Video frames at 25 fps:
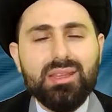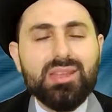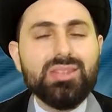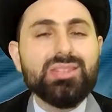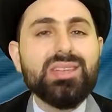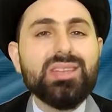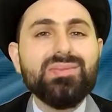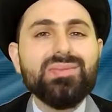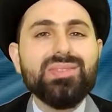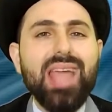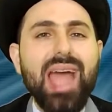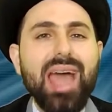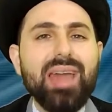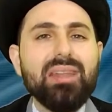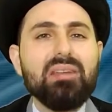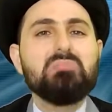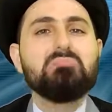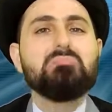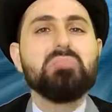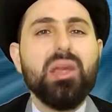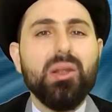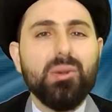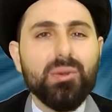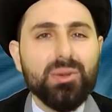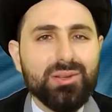Isn't that a
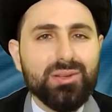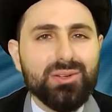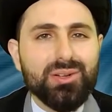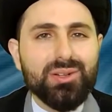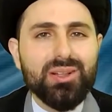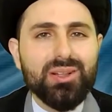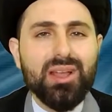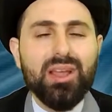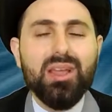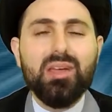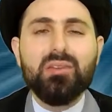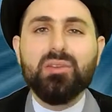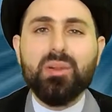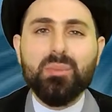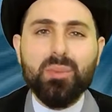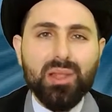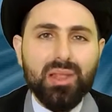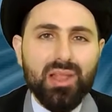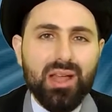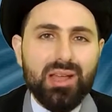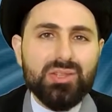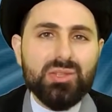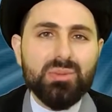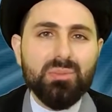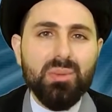miracle from
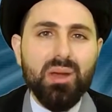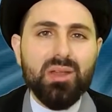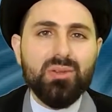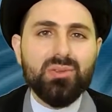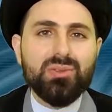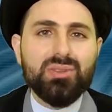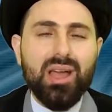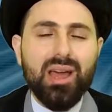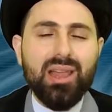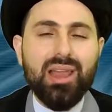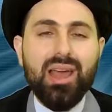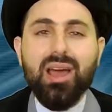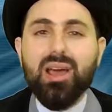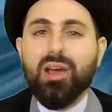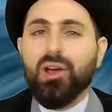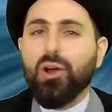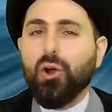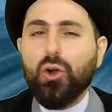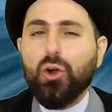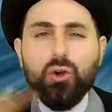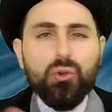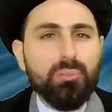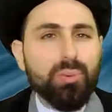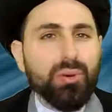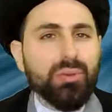Allah subhanahu wa ta'ala?
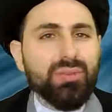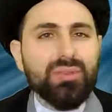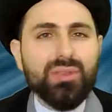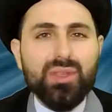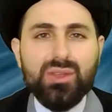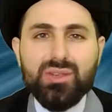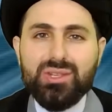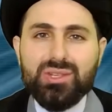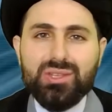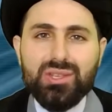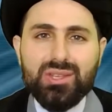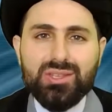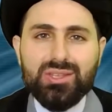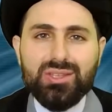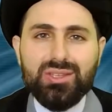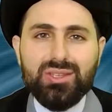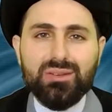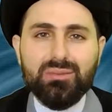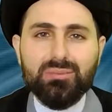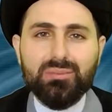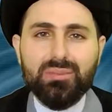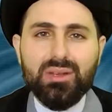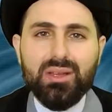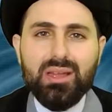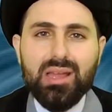Who put this
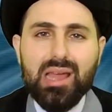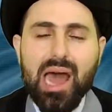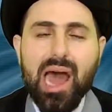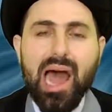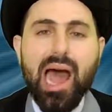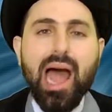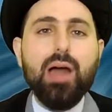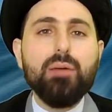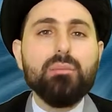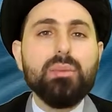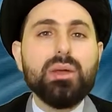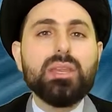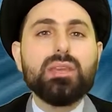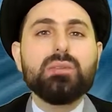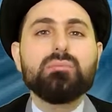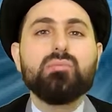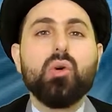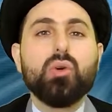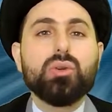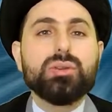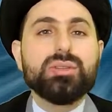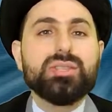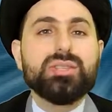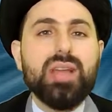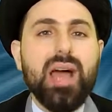system? How many
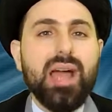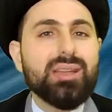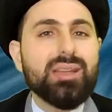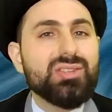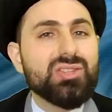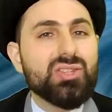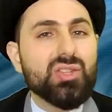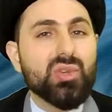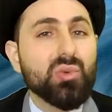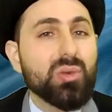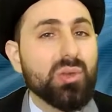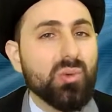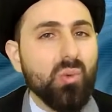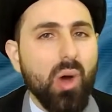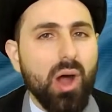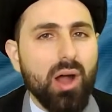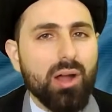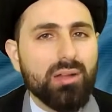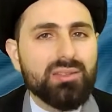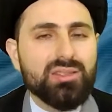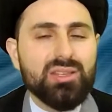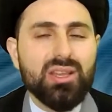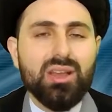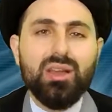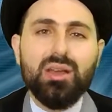more signs do we
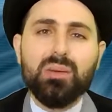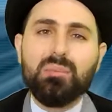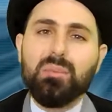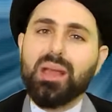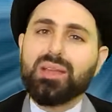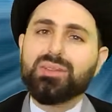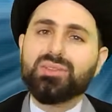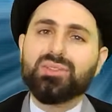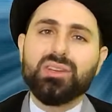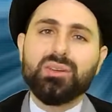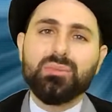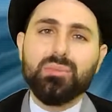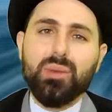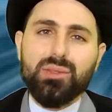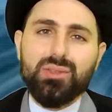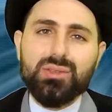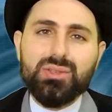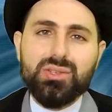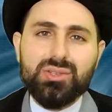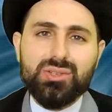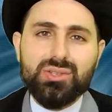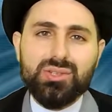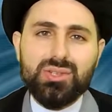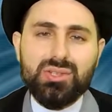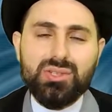want, my dear
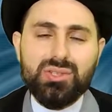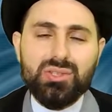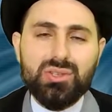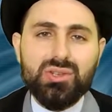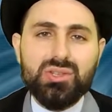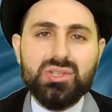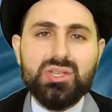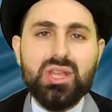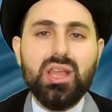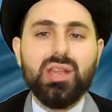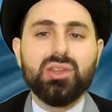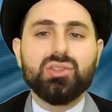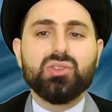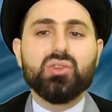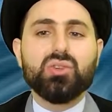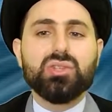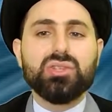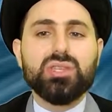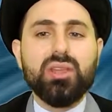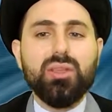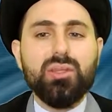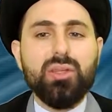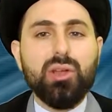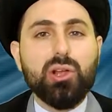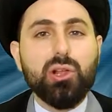brothers and sisters, to
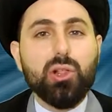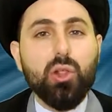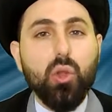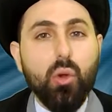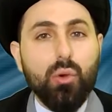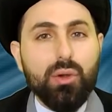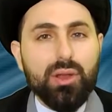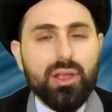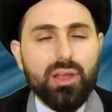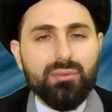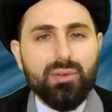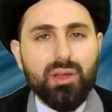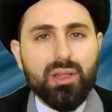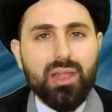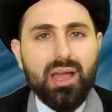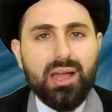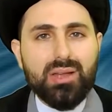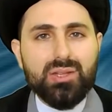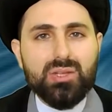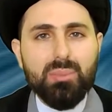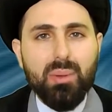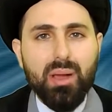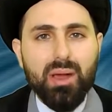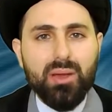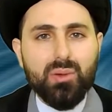see the glory of Allah
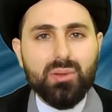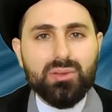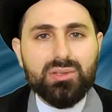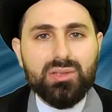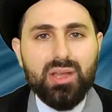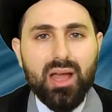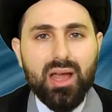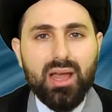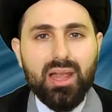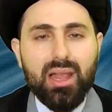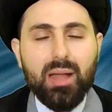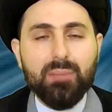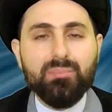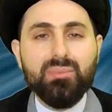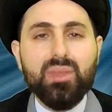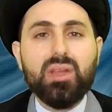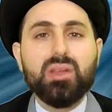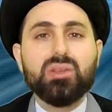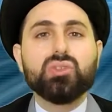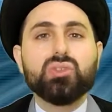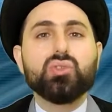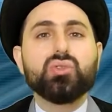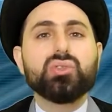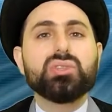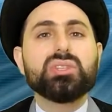subhanahu wa ta'ala,
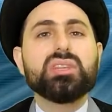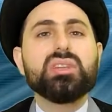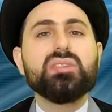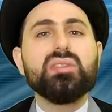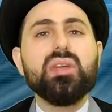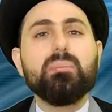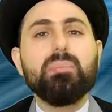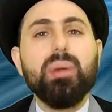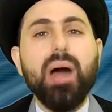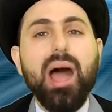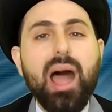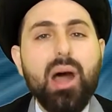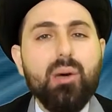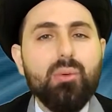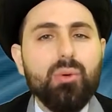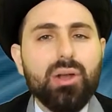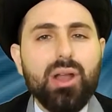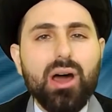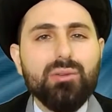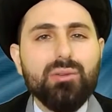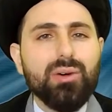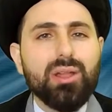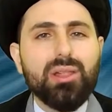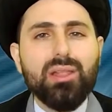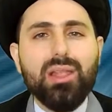to see the
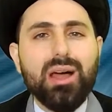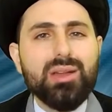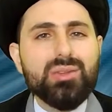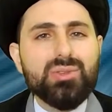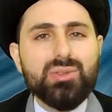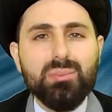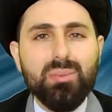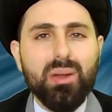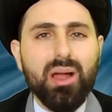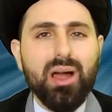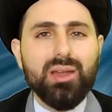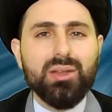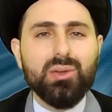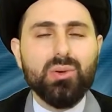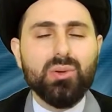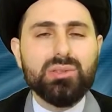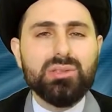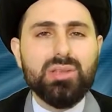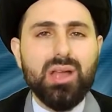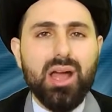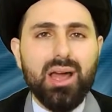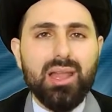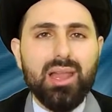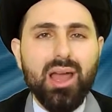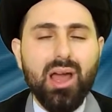power of Allah subhanahu wa
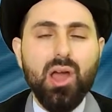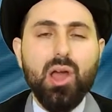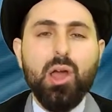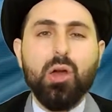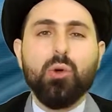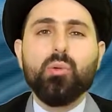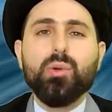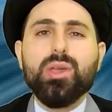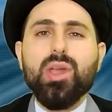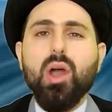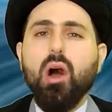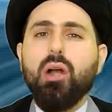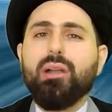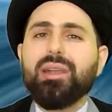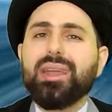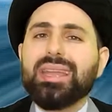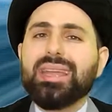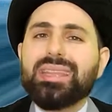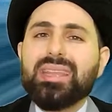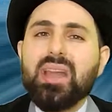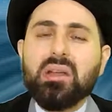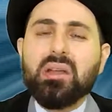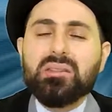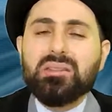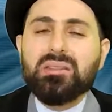ta'ala? We are
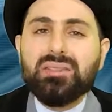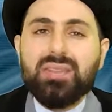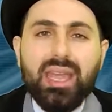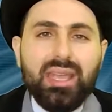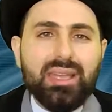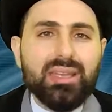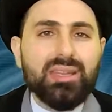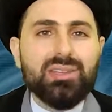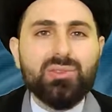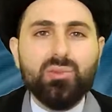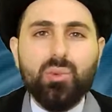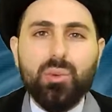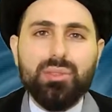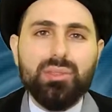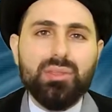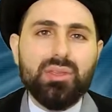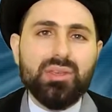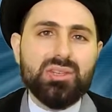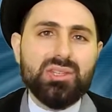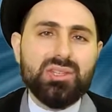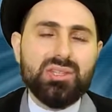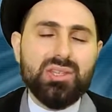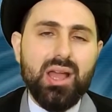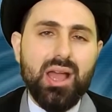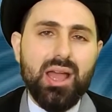inundated with
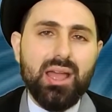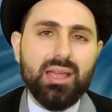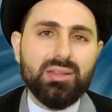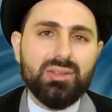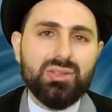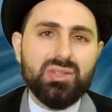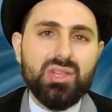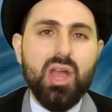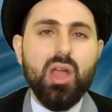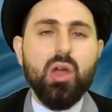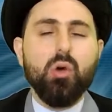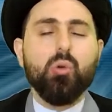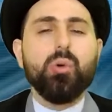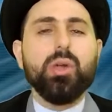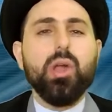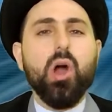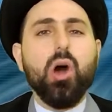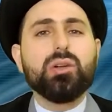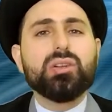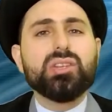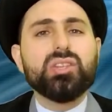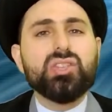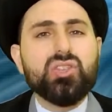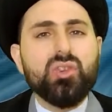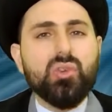these signs. We
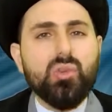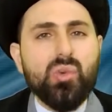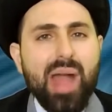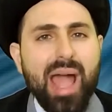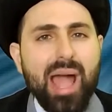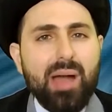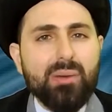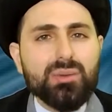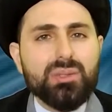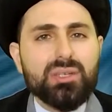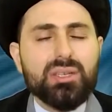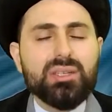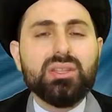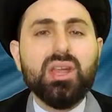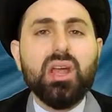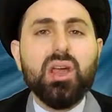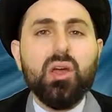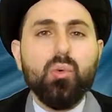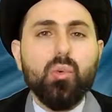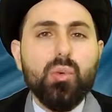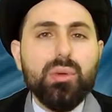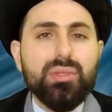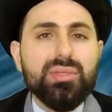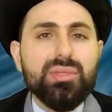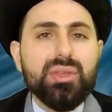are surrounded
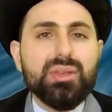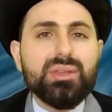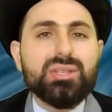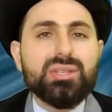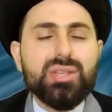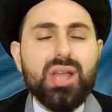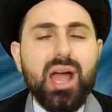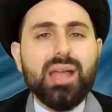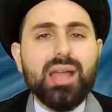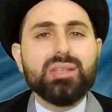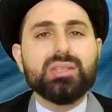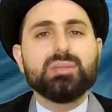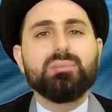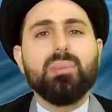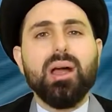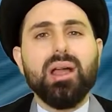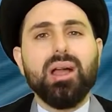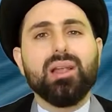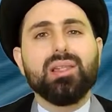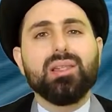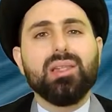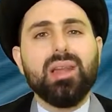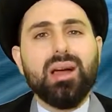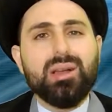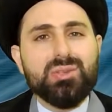with these signs by
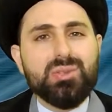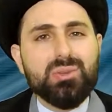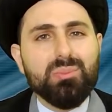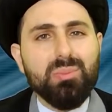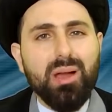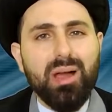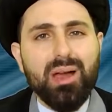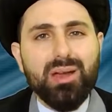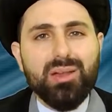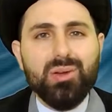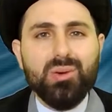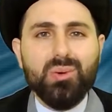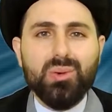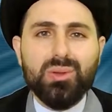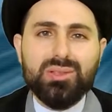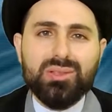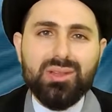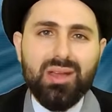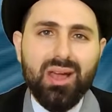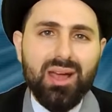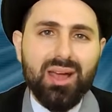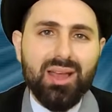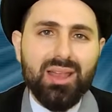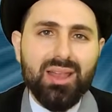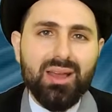Allah subhanahu wa
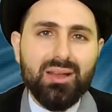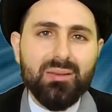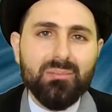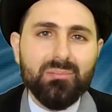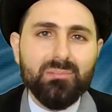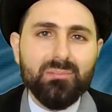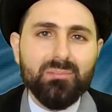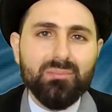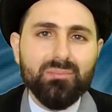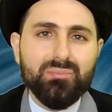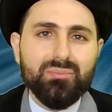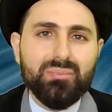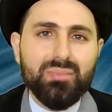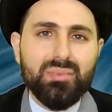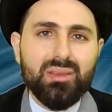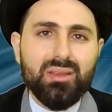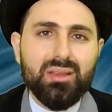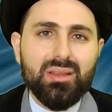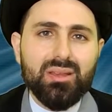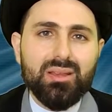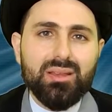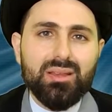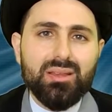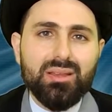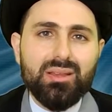ta'ala.
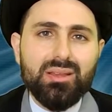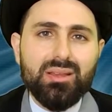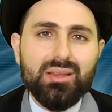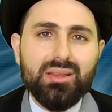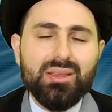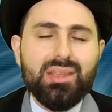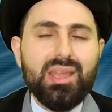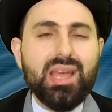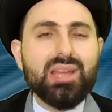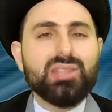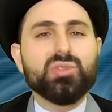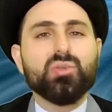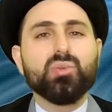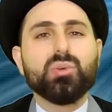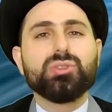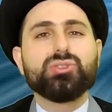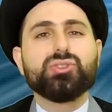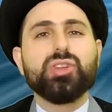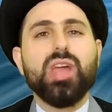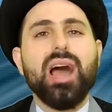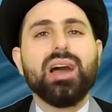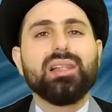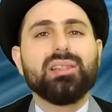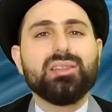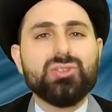Yet we
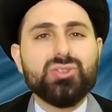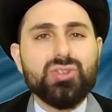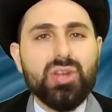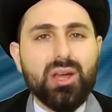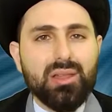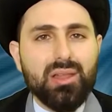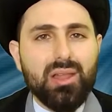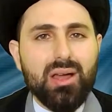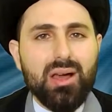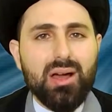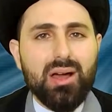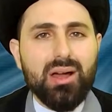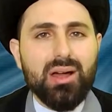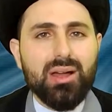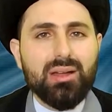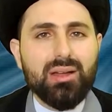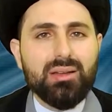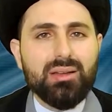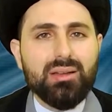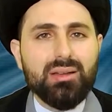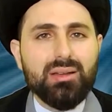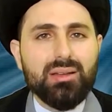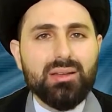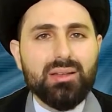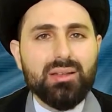challenge Allah
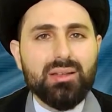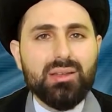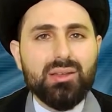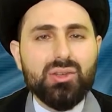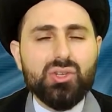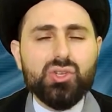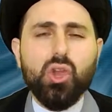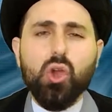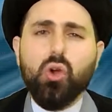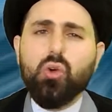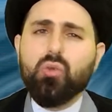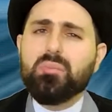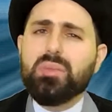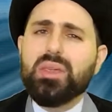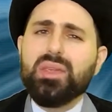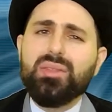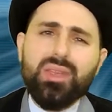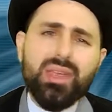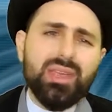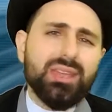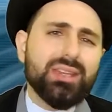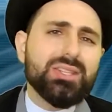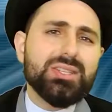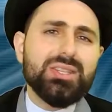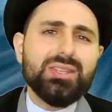Show me
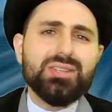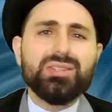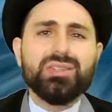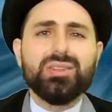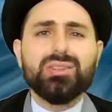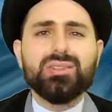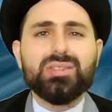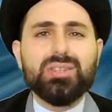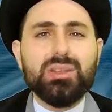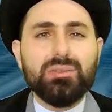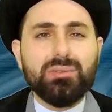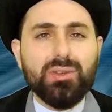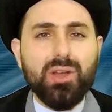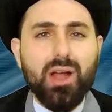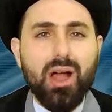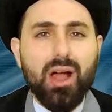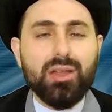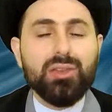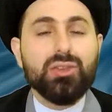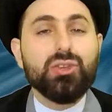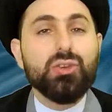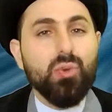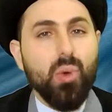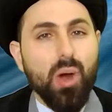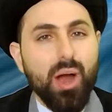the existence of
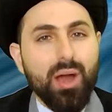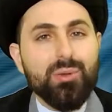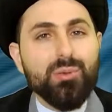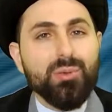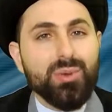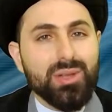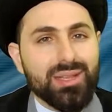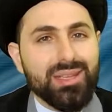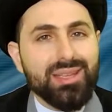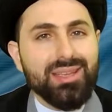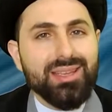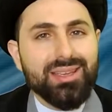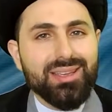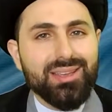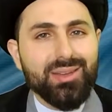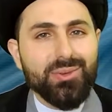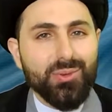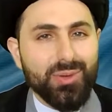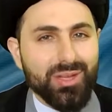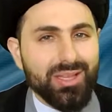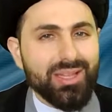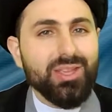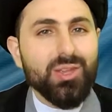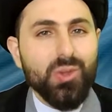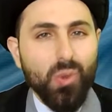God. You want really?
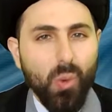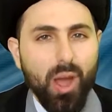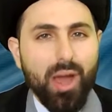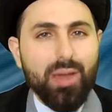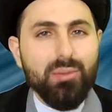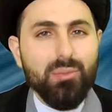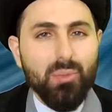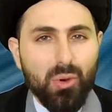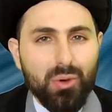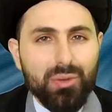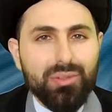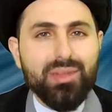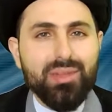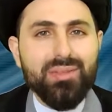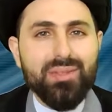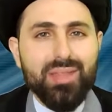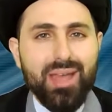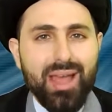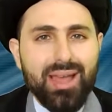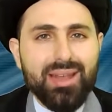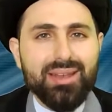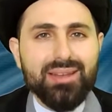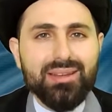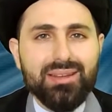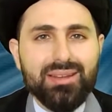Really? You want more than
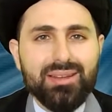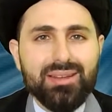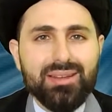that?